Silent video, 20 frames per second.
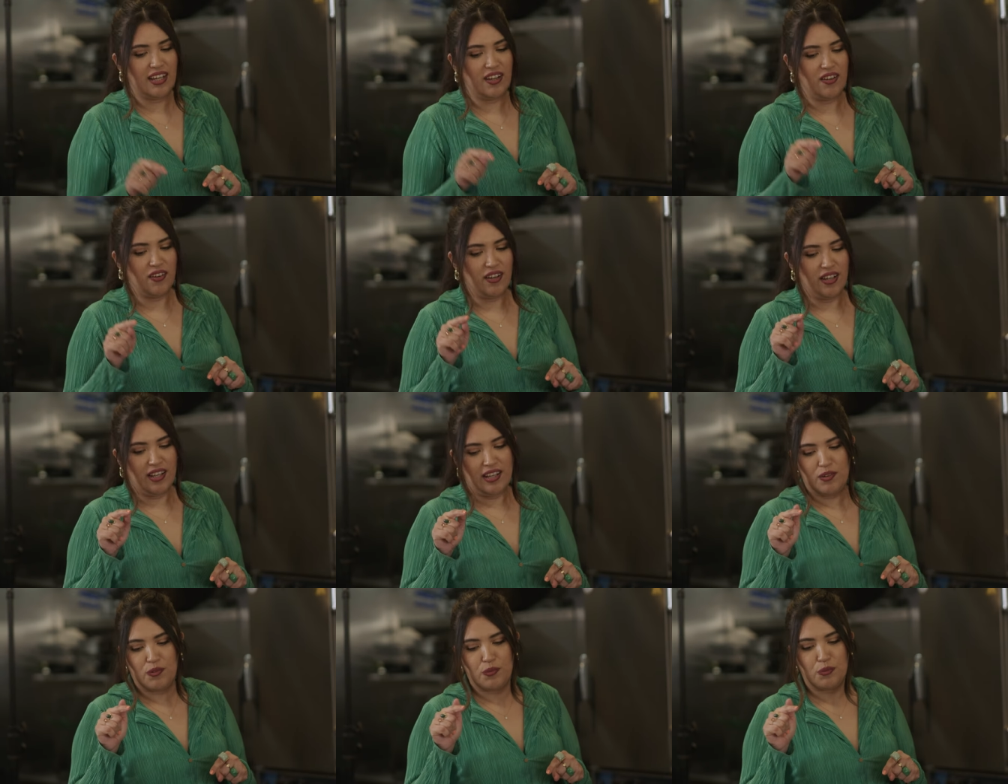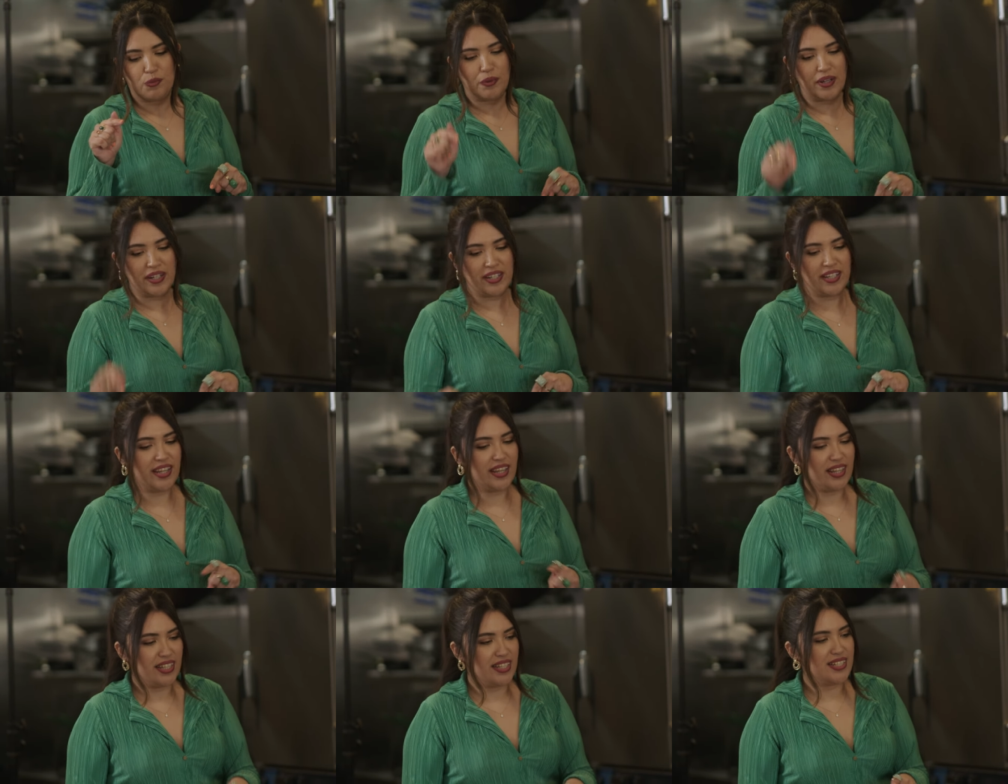Now, one
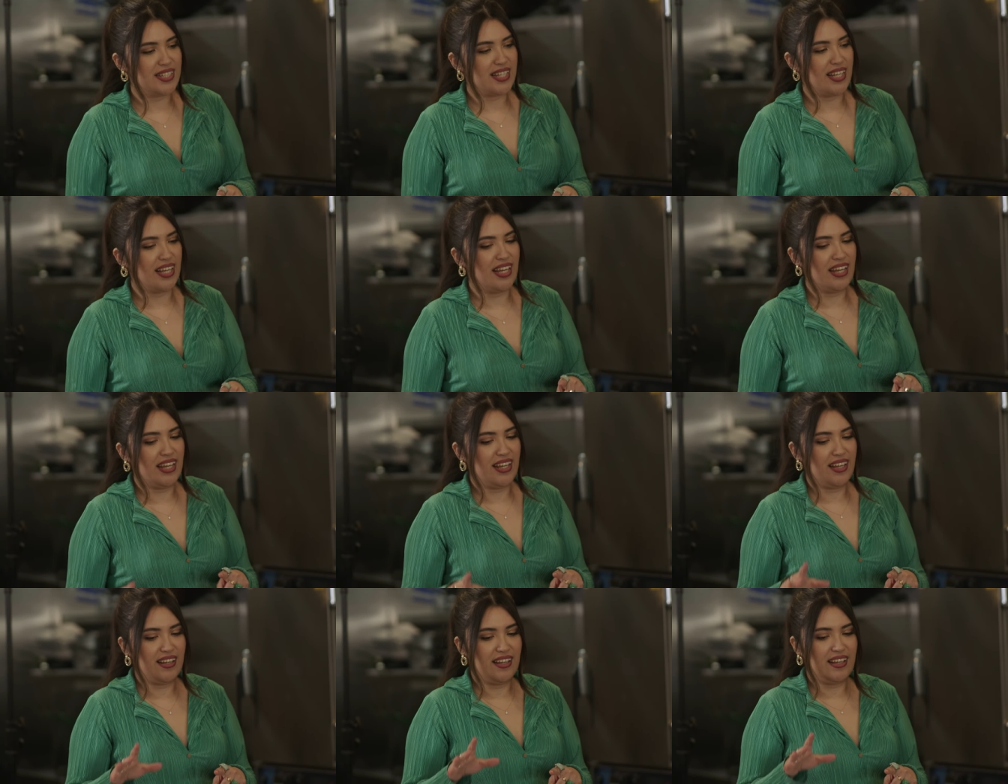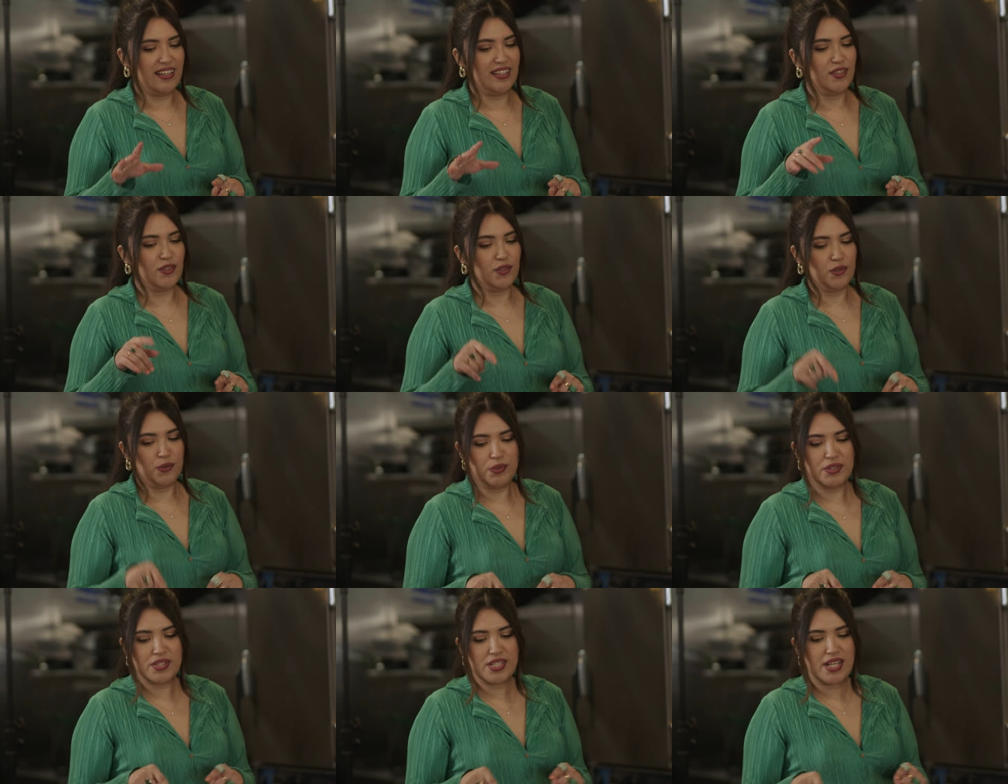of the things that
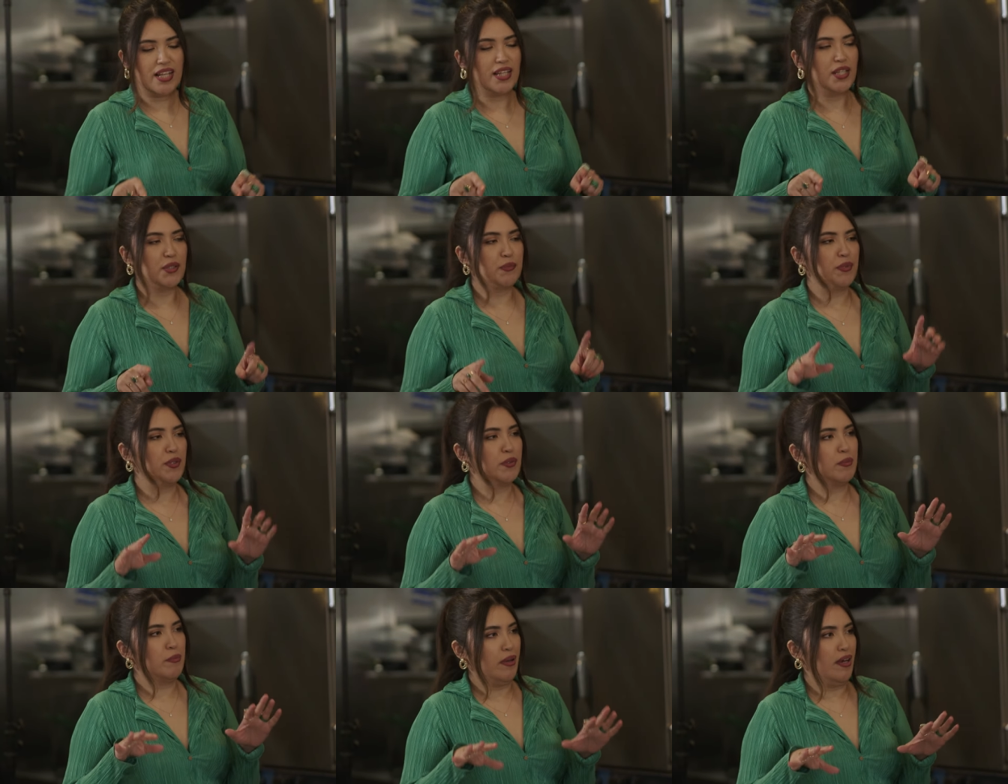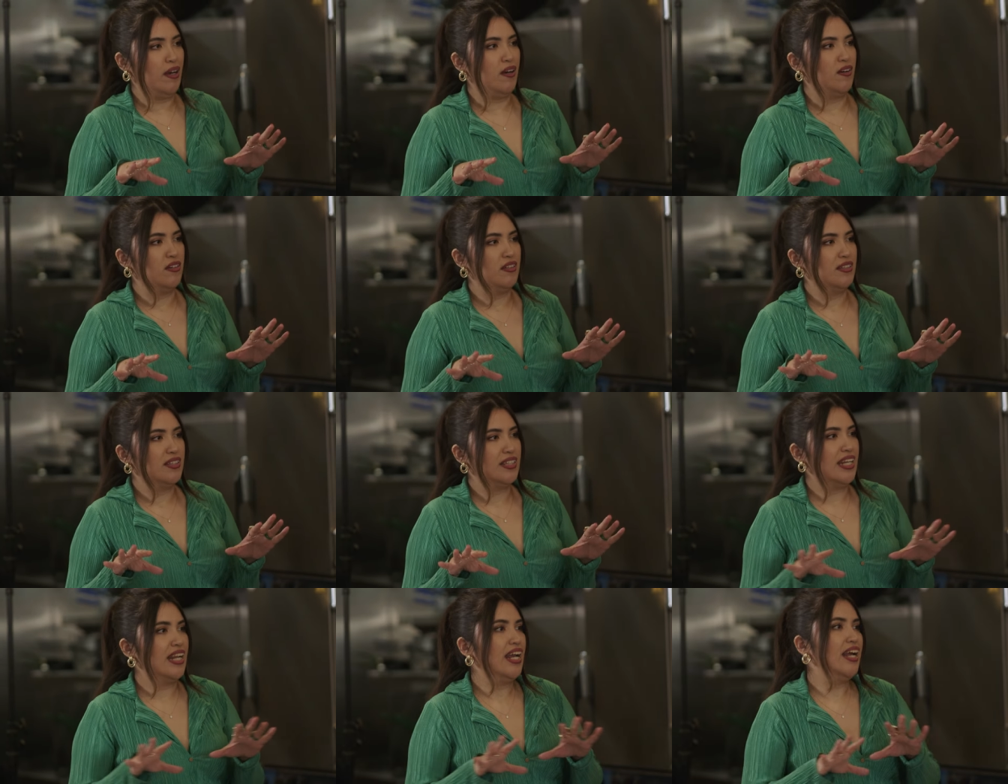you were telling me
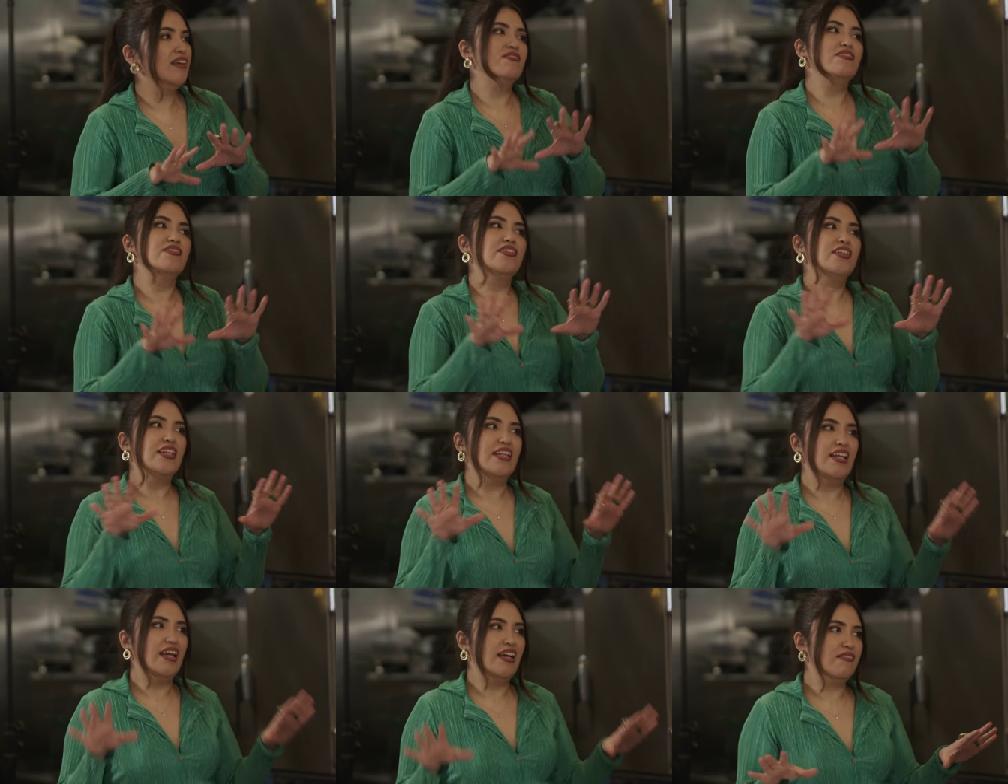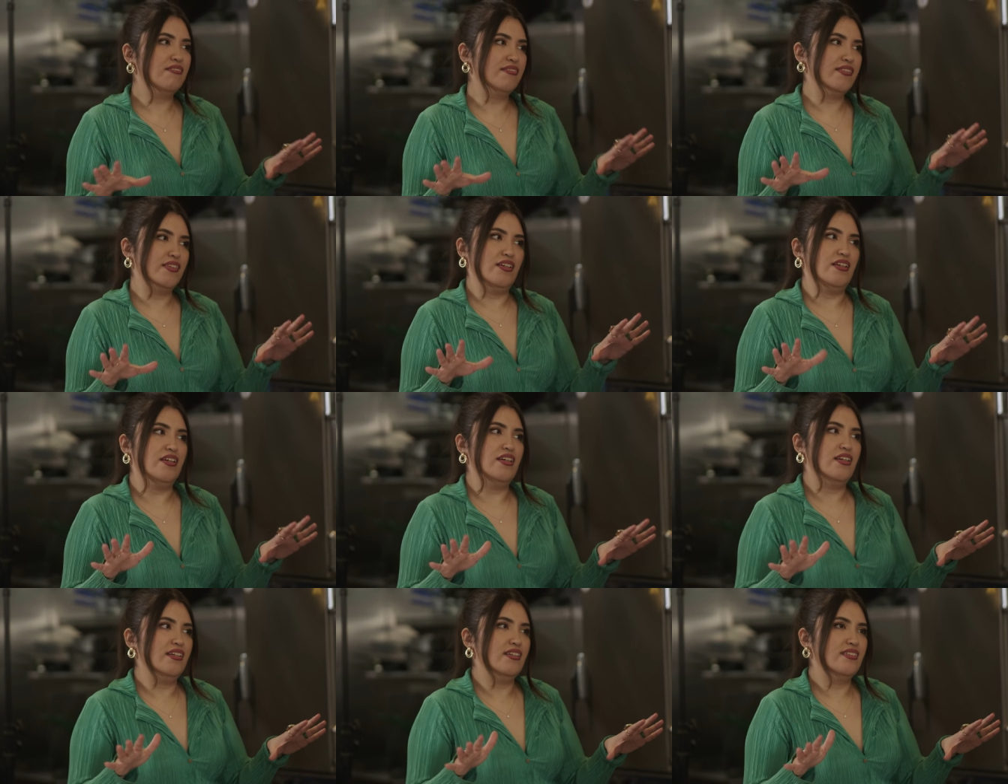about that I've
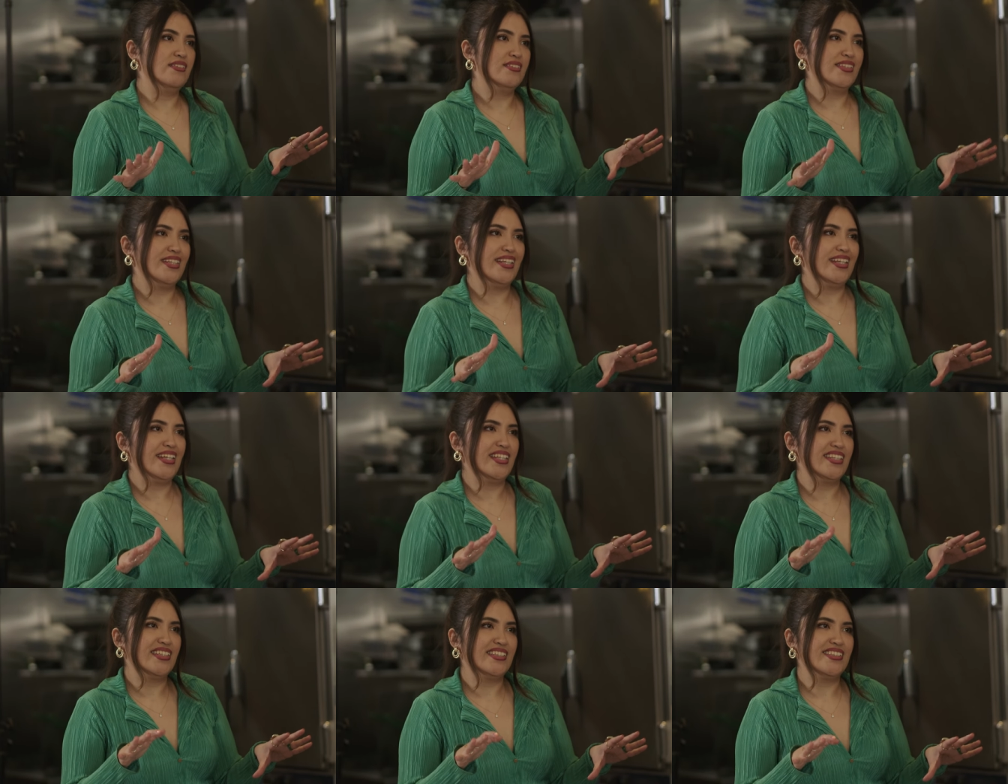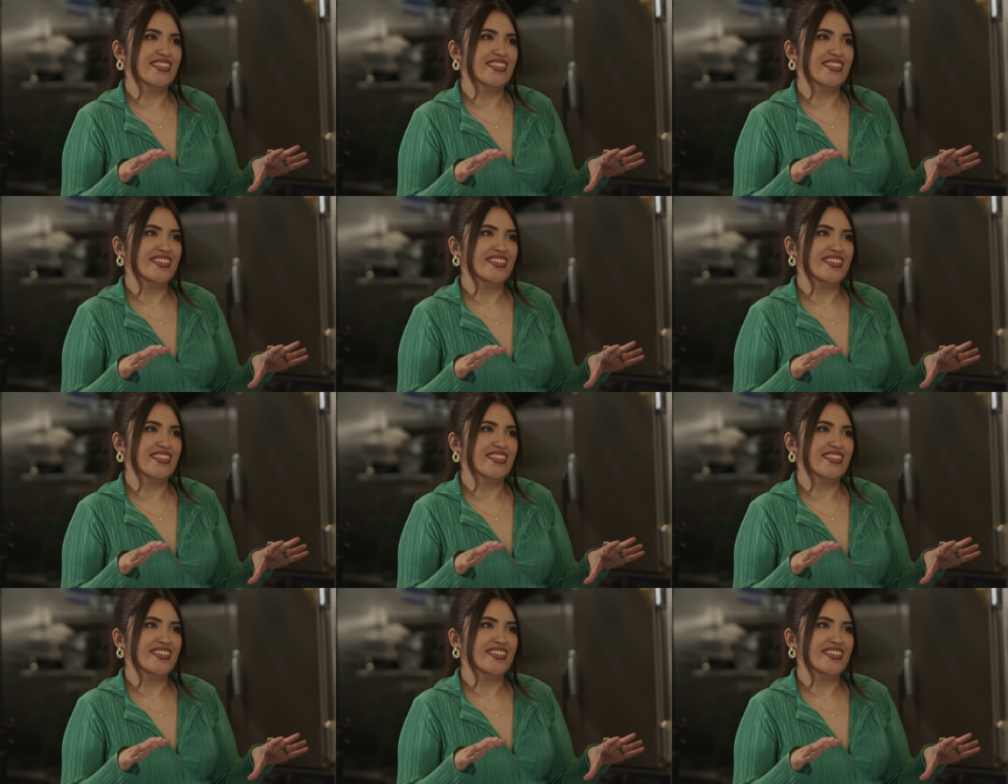never like